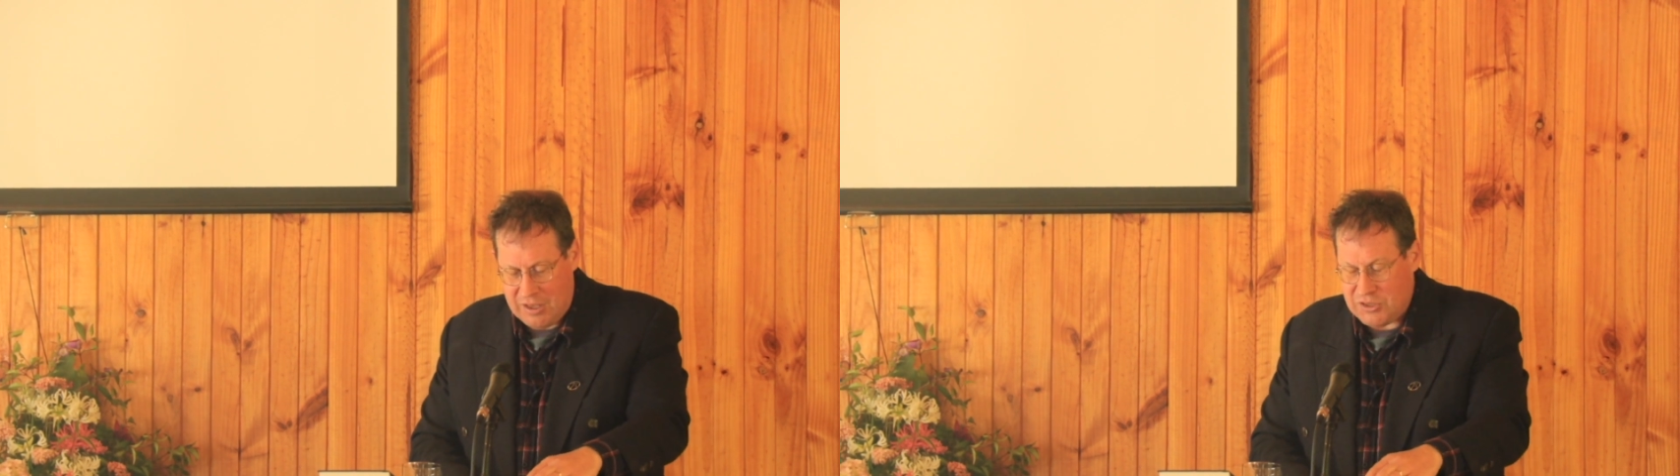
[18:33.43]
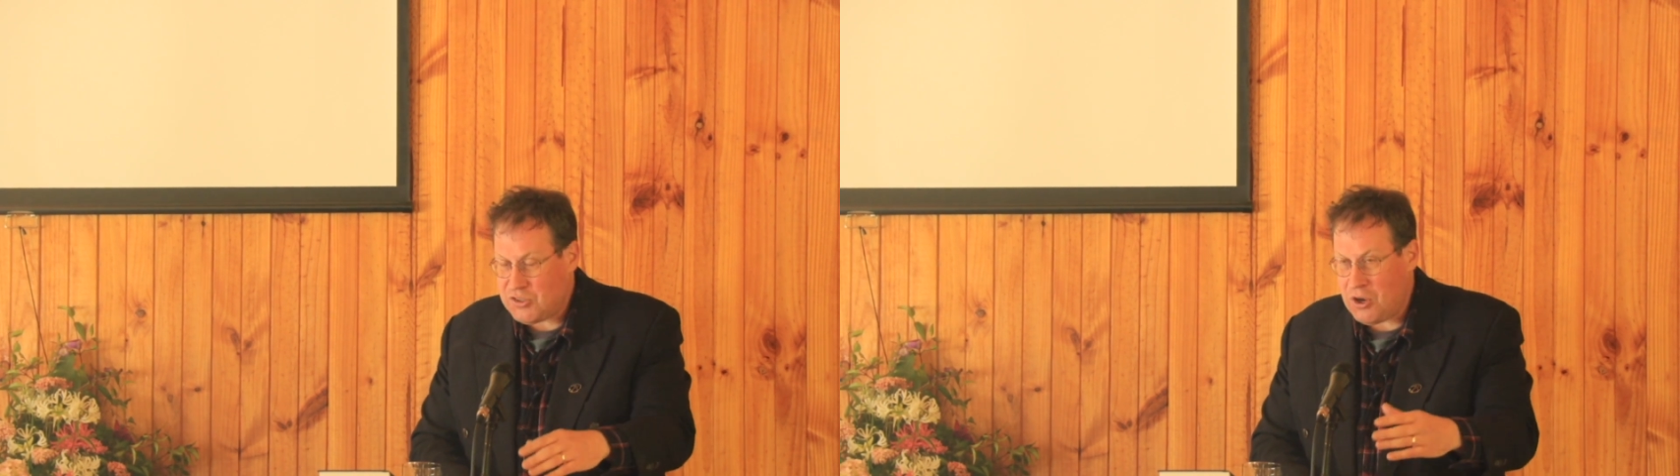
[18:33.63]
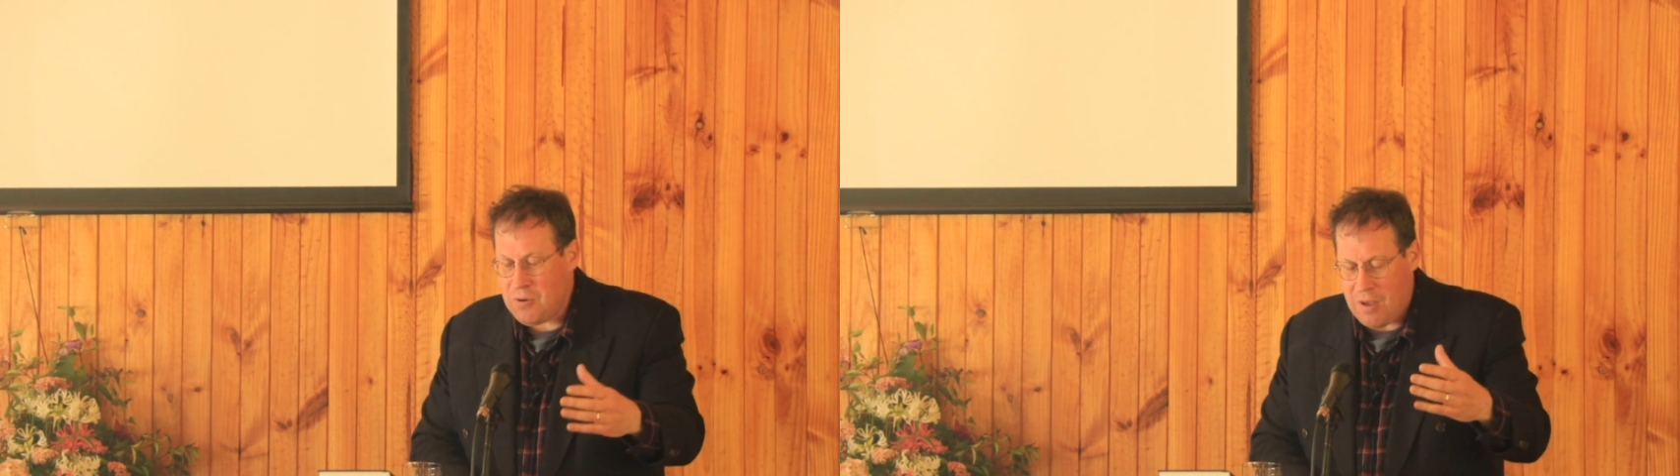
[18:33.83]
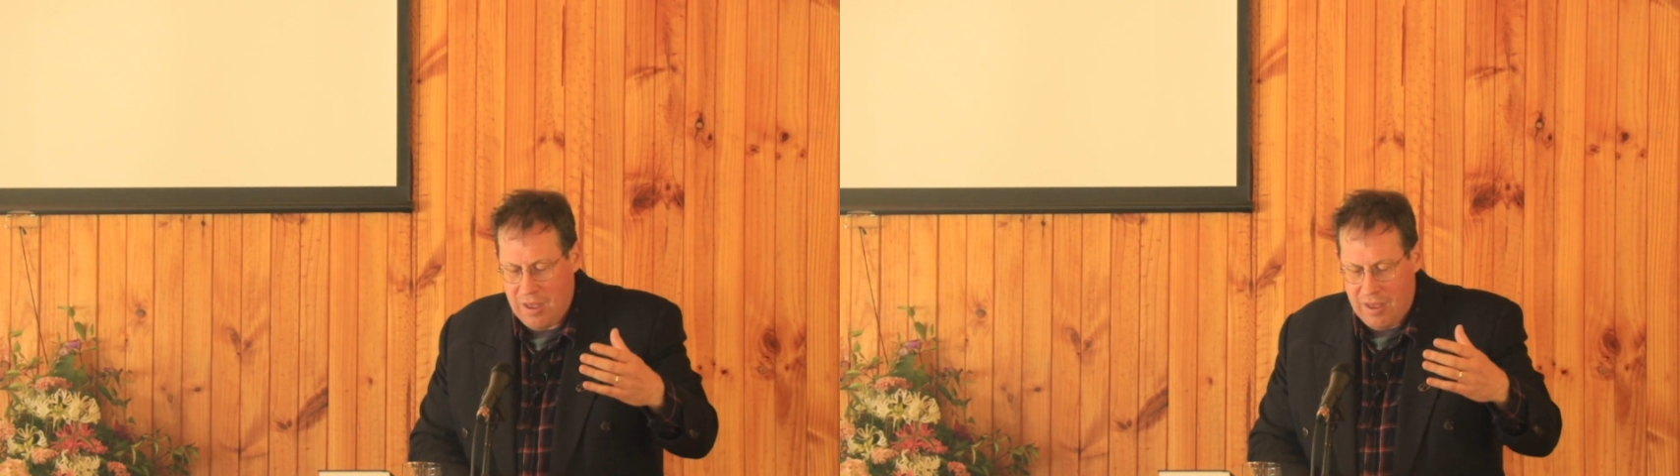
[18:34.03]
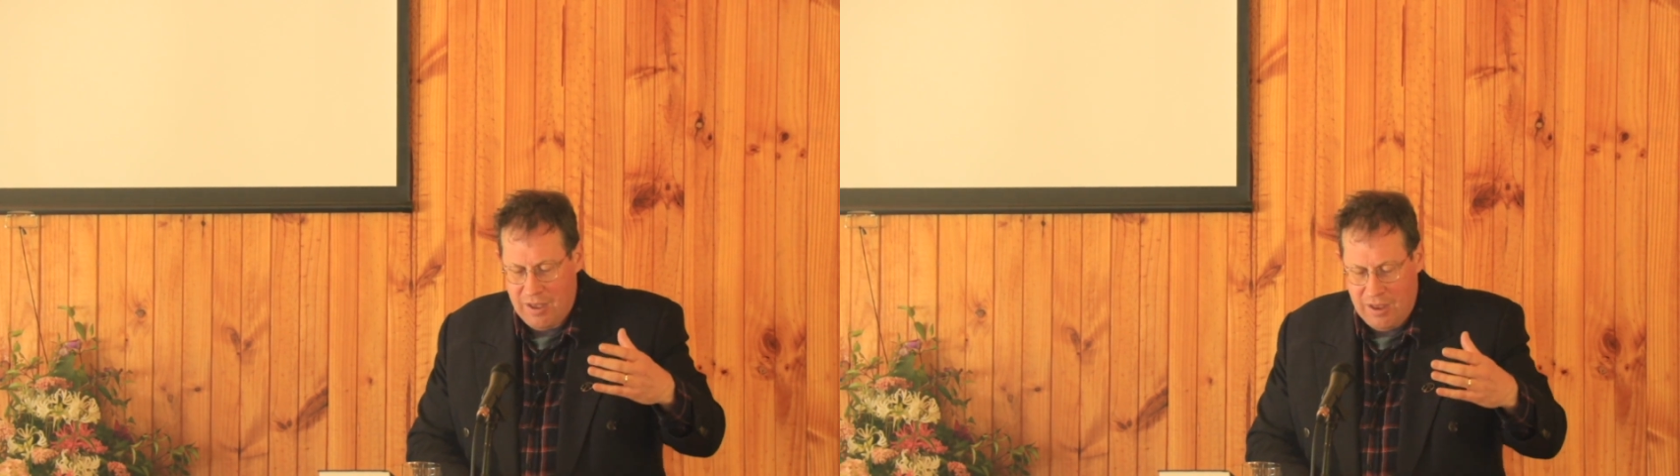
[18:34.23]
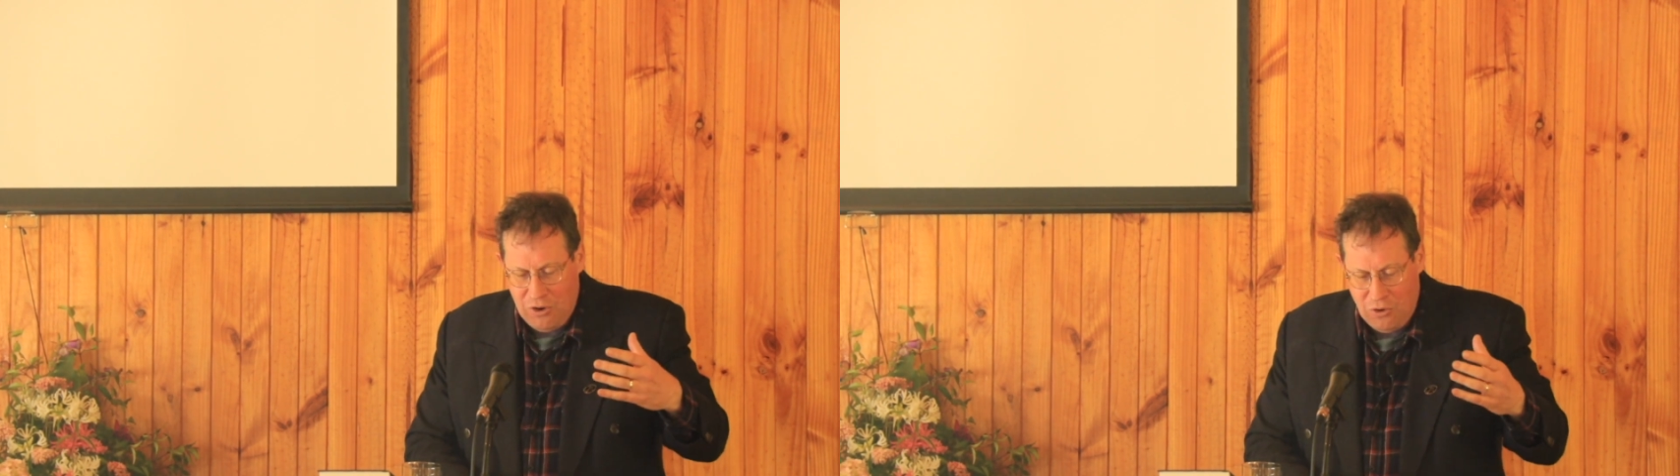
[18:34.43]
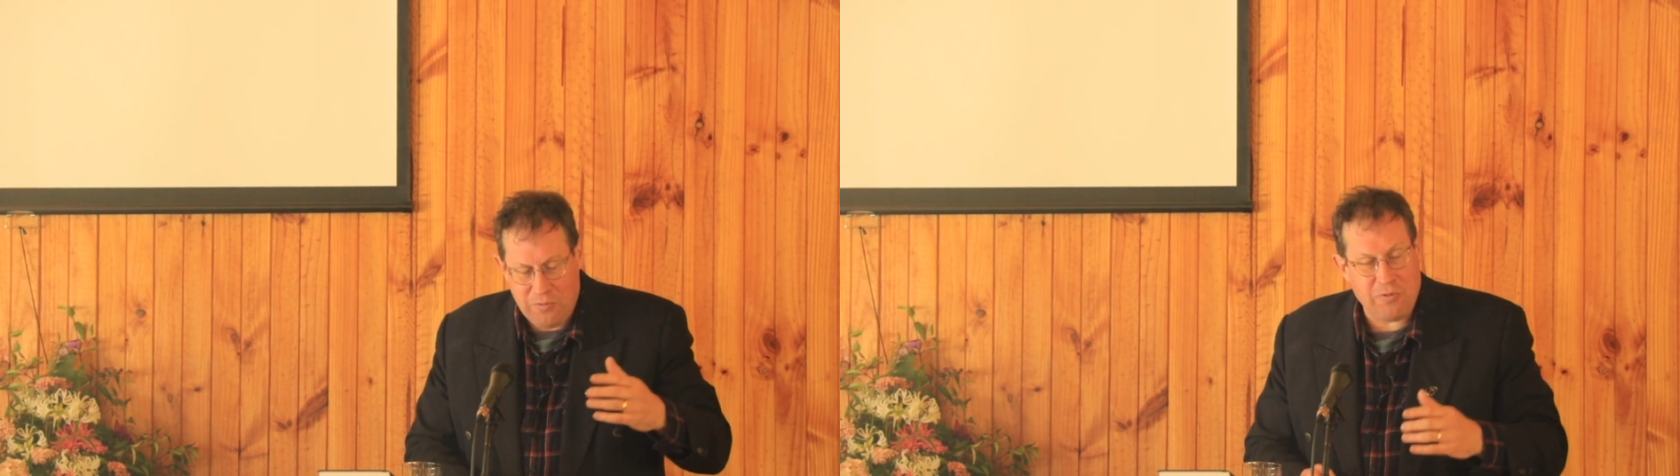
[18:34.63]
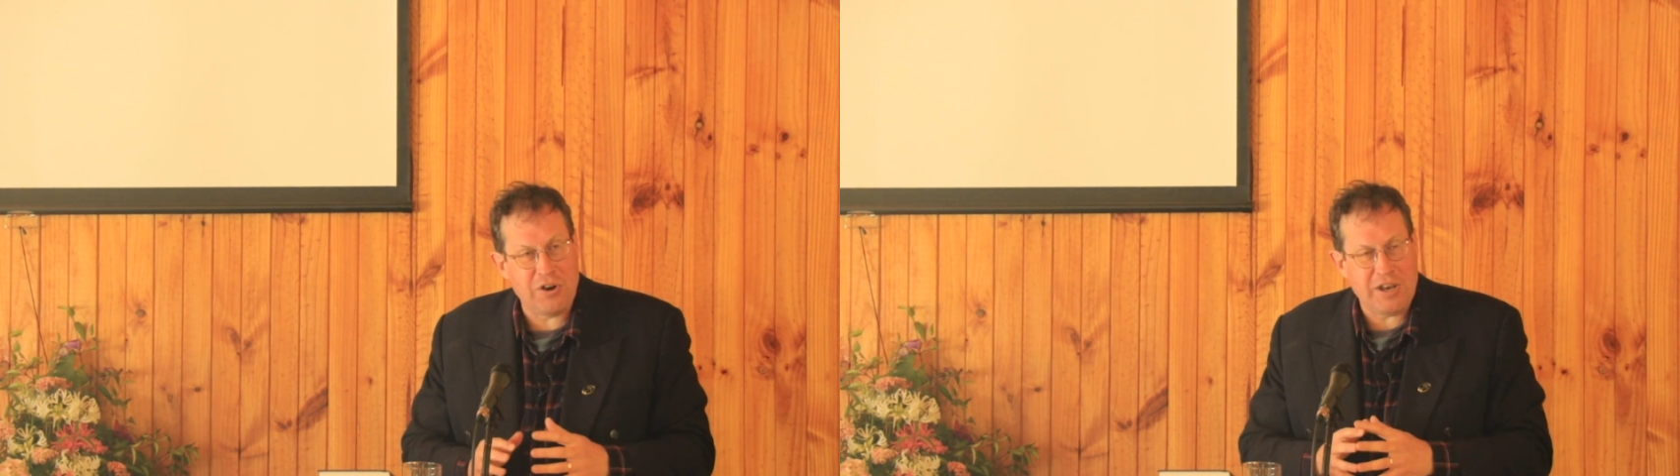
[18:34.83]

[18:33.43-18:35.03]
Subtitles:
So look for a